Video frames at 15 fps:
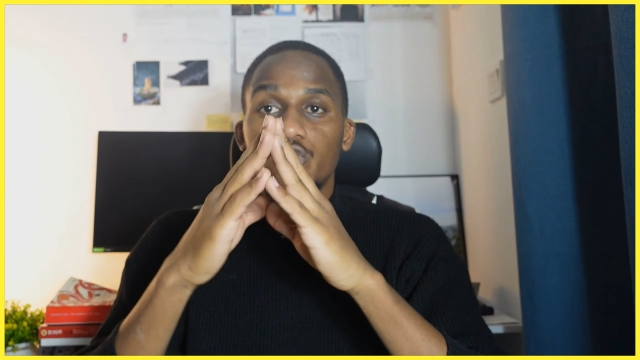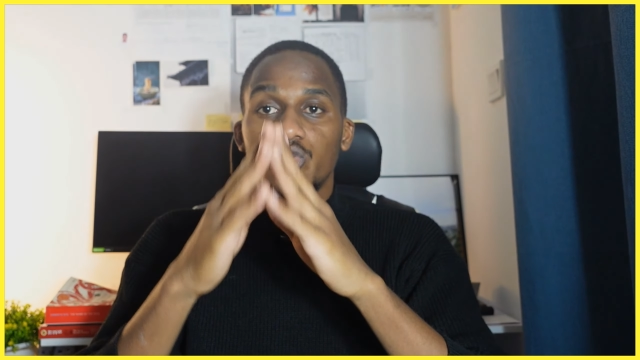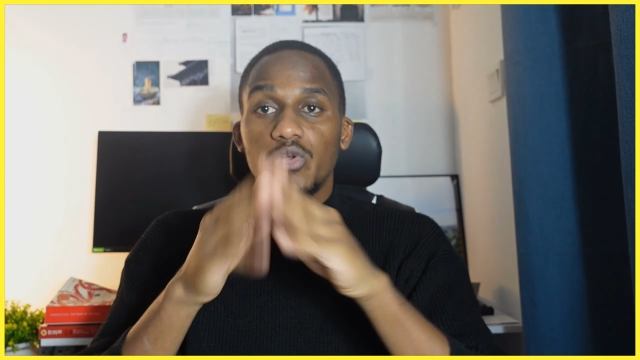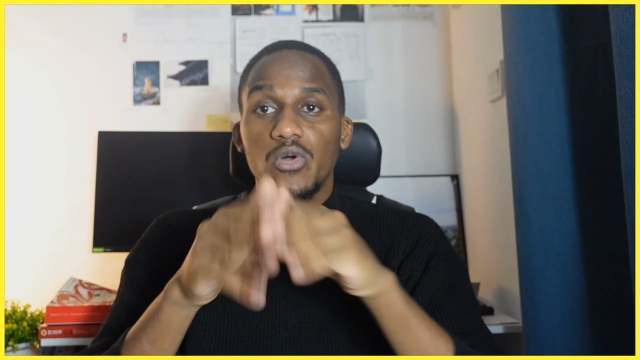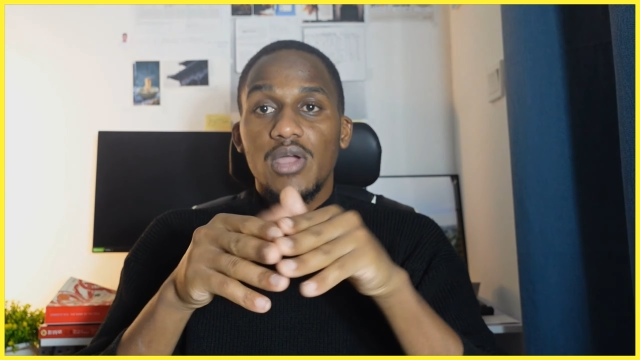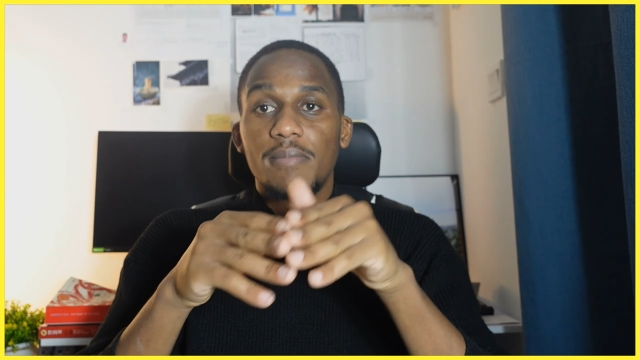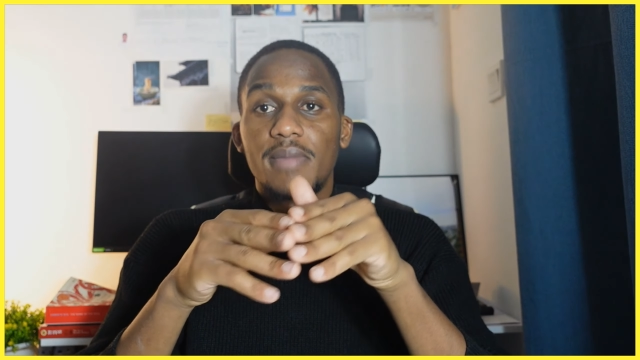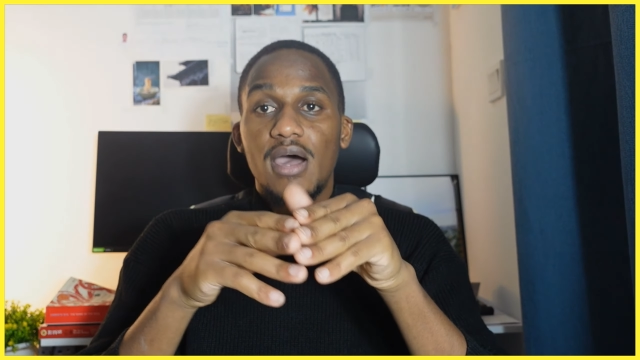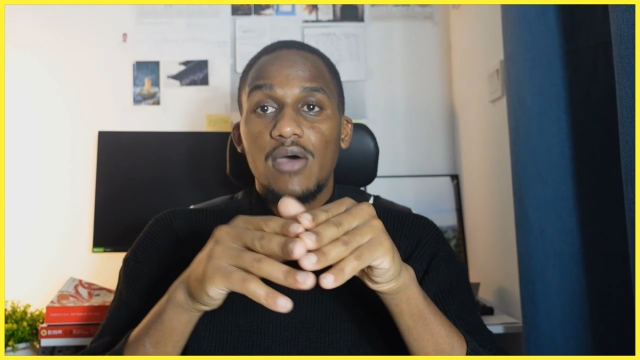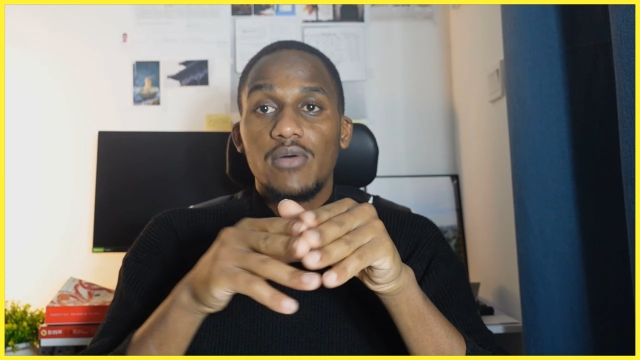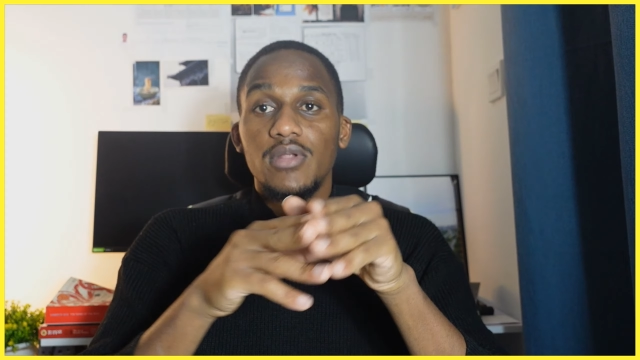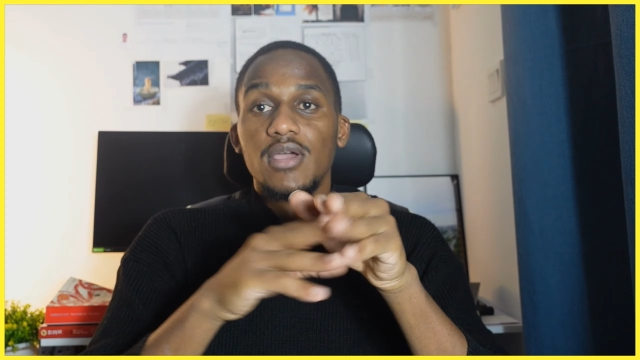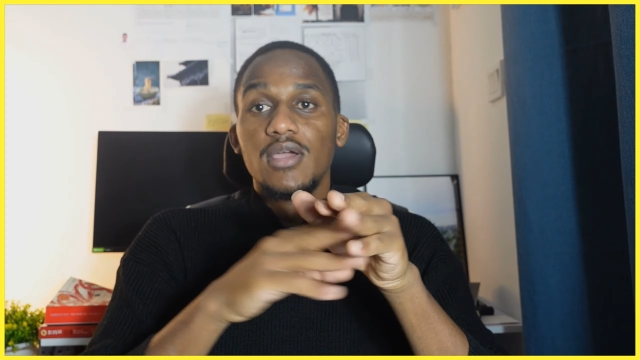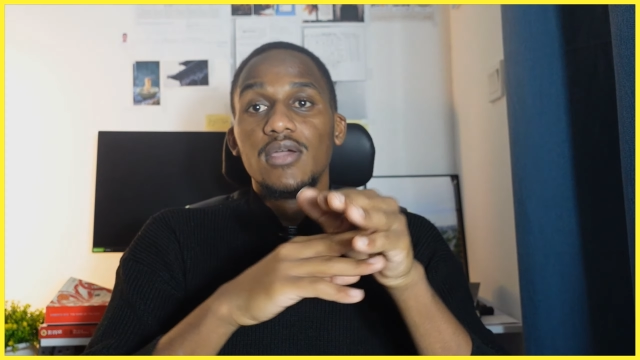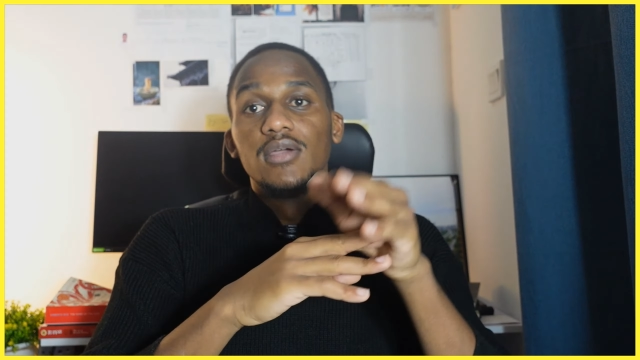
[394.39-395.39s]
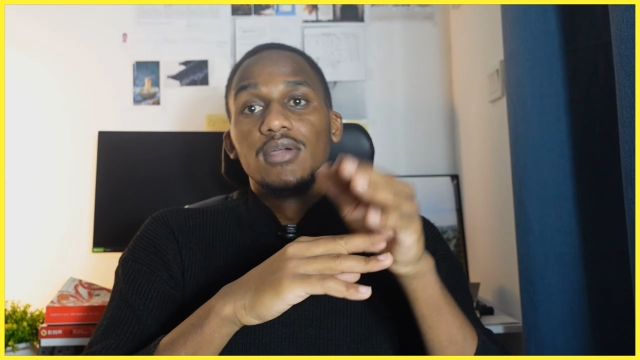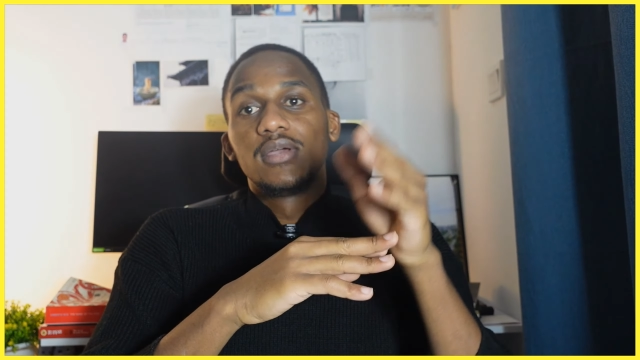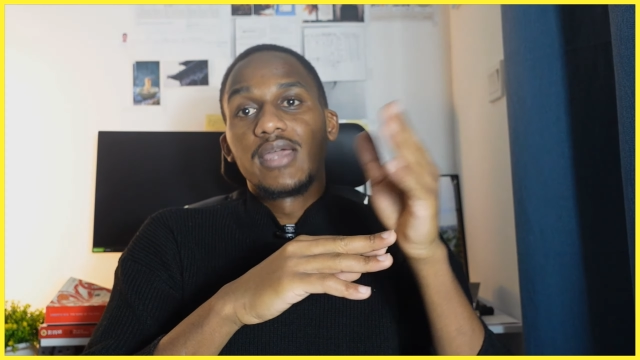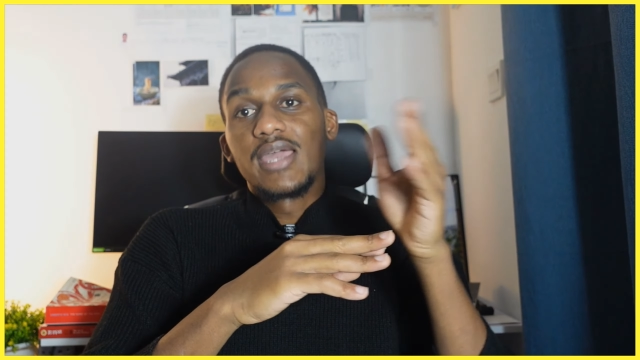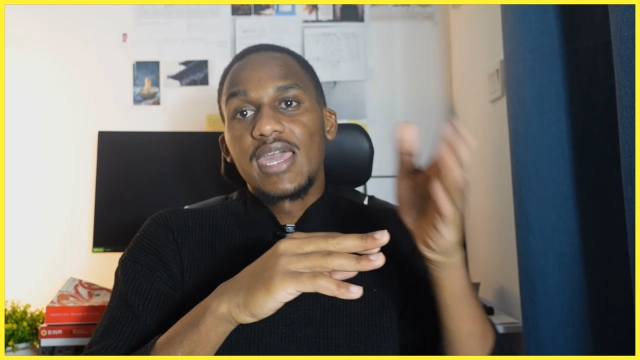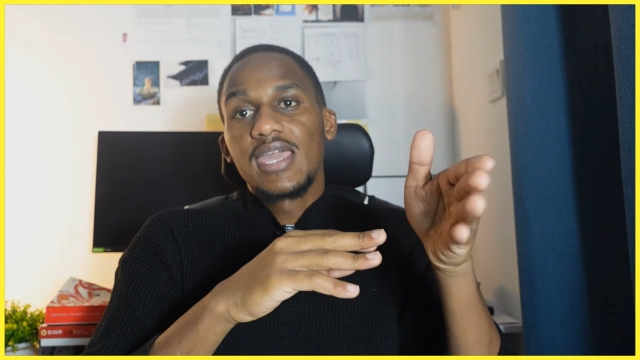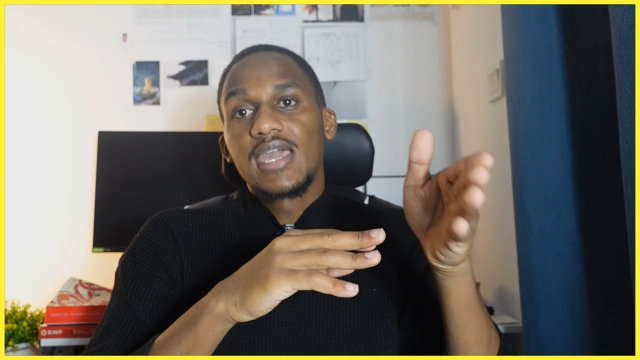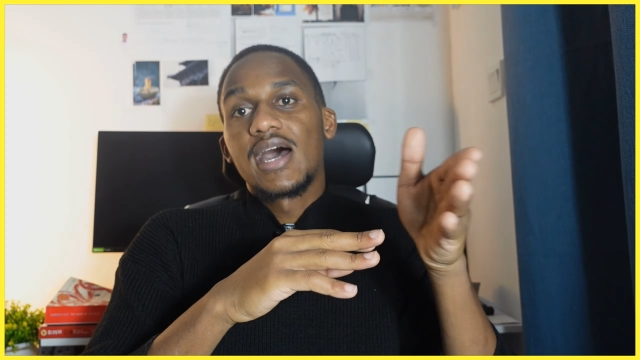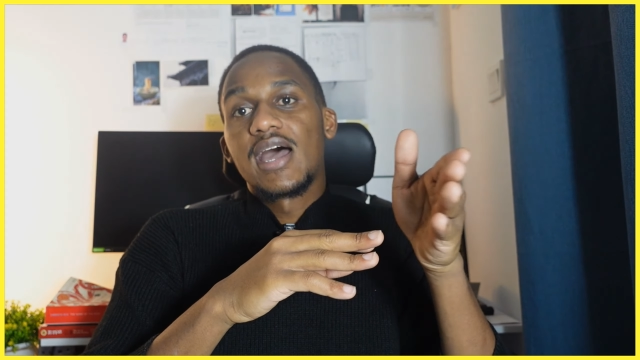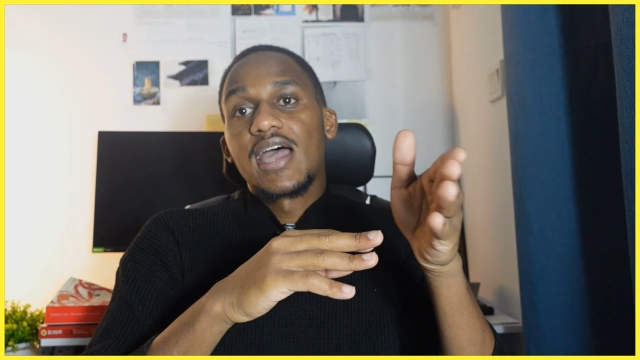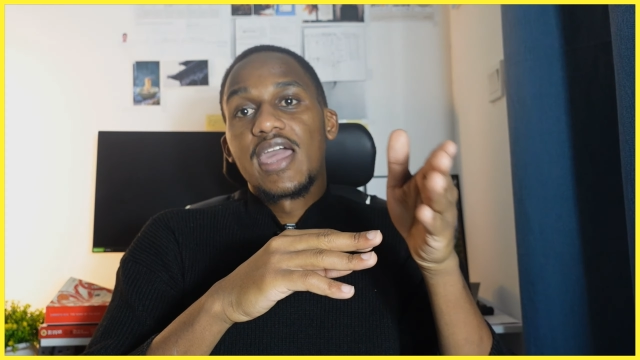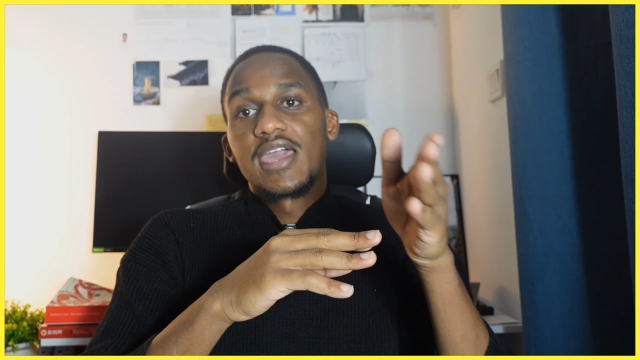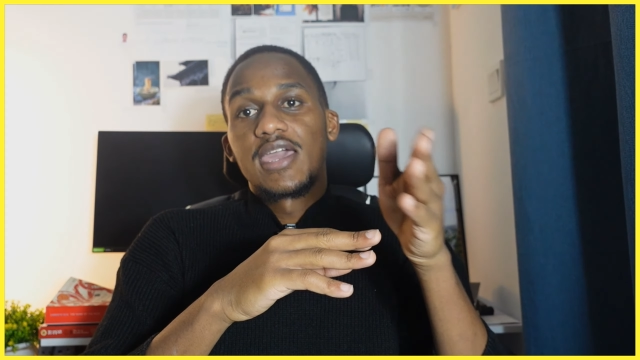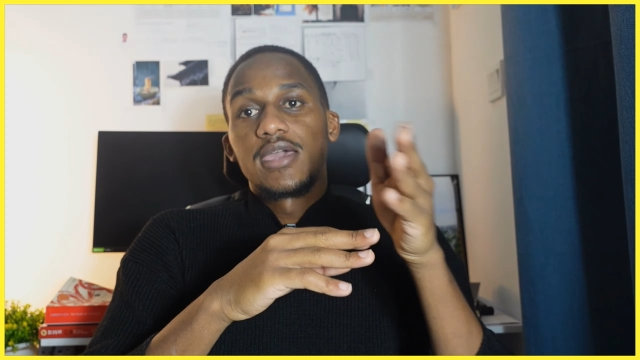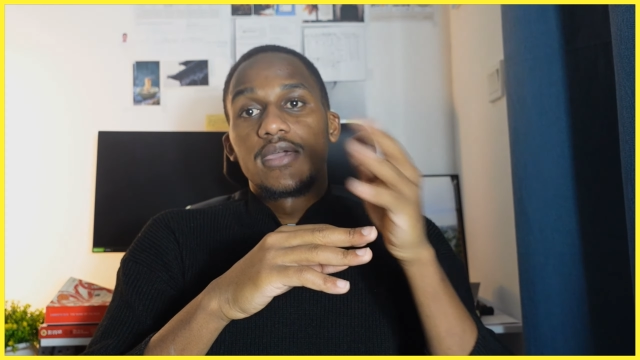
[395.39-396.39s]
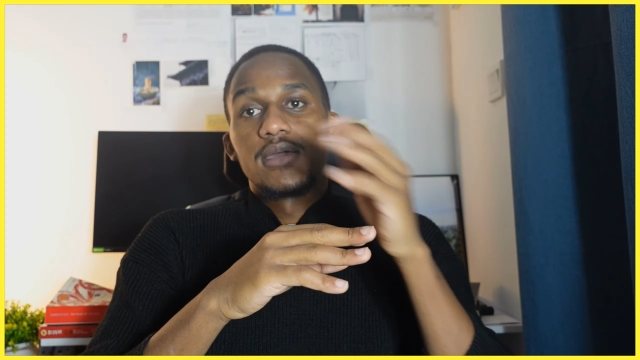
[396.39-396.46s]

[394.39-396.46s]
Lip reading: talk about AI